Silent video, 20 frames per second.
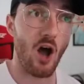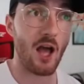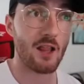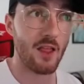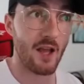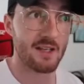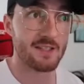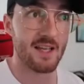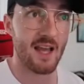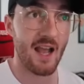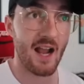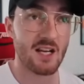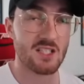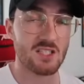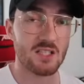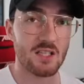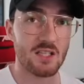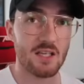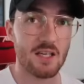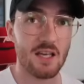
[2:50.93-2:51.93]
I like to
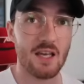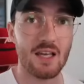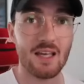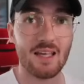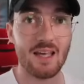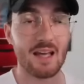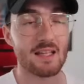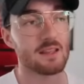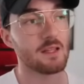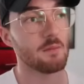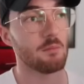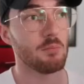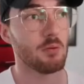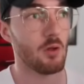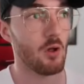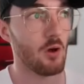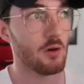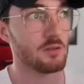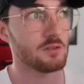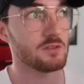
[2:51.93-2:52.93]
actually get the
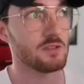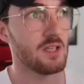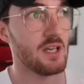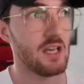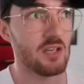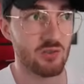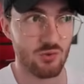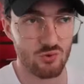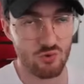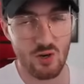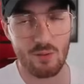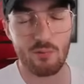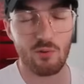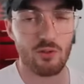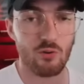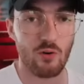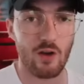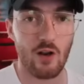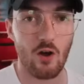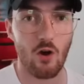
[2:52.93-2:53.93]
blocks is Triple
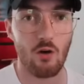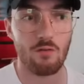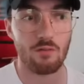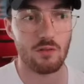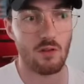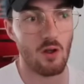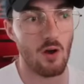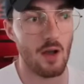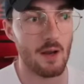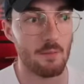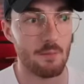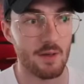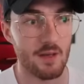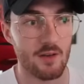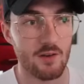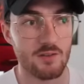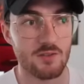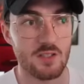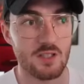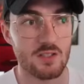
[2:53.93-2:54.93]
Threat offline
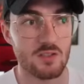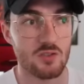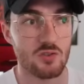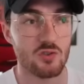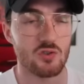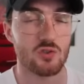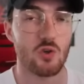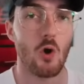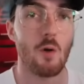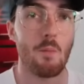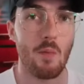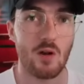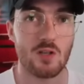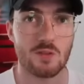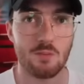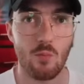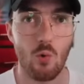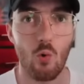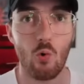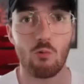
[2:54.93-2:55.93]
because it's so
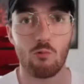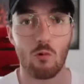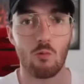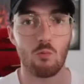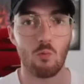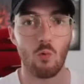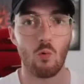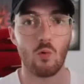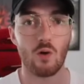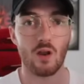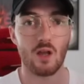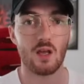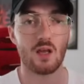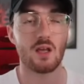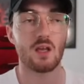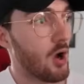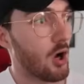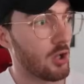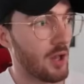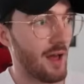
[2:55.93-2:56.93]
much more rewarding.
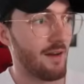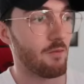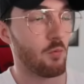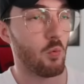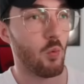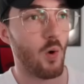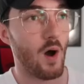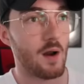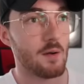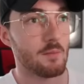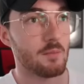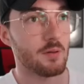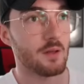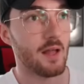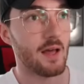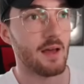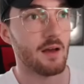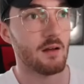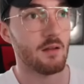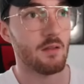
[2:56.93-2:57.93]
I'll have one
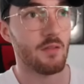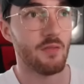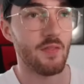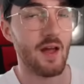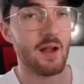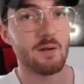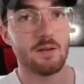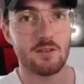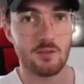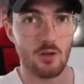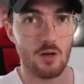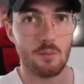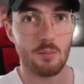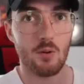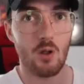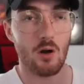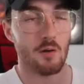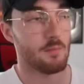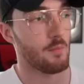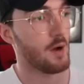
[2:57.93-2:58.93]
player that is gonna
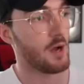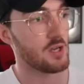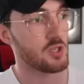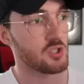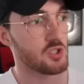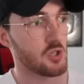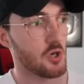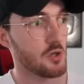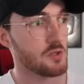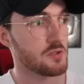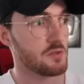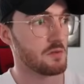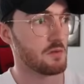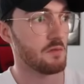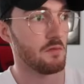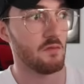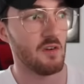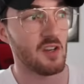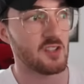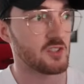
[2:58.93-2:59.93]
block my shots,
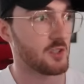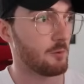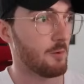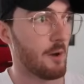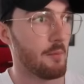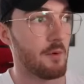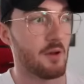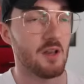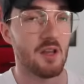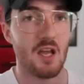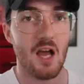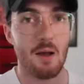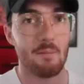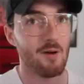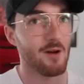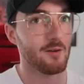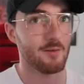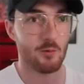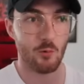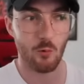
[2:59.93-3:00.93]
Victor
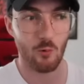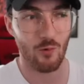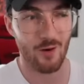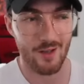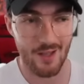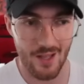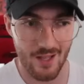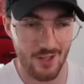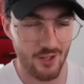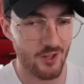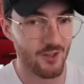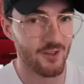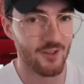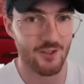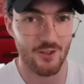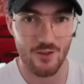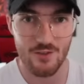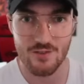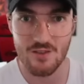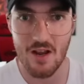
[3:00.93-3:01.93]
Wembanyama, or again, you
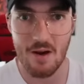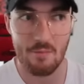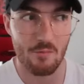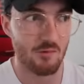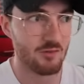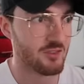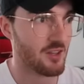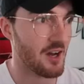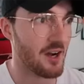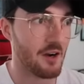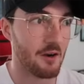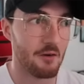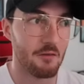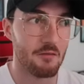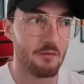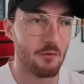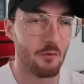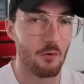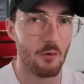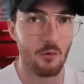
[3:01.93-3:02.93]
can use Emerald Taco
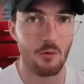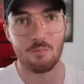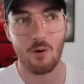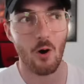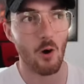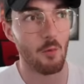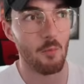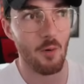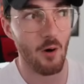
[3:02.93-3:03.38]
four, Bol